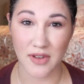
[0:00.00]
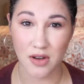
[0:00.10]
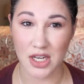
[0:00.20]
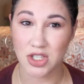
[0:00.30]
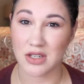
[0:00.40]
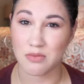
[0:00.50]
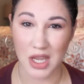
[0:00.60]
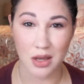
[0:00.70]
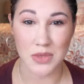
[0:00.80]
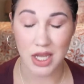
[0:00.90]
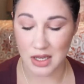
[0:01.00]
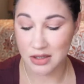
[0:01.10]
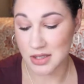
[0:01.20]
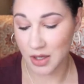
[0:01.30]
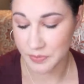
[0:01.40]
foundation makeup day.
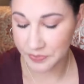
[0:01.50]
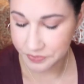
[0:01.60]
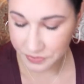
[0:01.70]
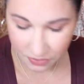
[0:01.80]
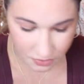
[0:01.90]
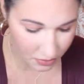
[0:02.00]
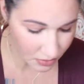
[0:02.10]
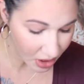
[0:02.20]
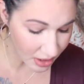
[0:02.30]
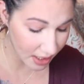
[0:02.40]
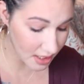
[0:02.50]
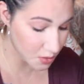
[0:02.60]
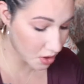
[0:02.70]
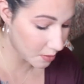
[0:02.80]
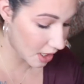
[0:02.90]
So that
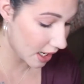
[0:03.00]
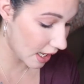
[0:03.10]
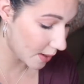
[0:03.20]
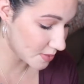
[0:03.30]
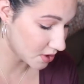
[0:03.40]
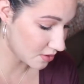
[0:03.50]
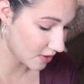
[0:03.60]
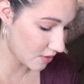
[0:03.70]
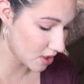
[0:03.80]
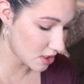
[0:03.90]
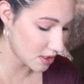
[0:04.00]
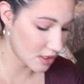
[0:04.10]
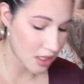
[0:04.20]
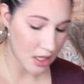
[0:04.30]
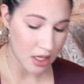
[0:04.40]
is one of my absolute favorites.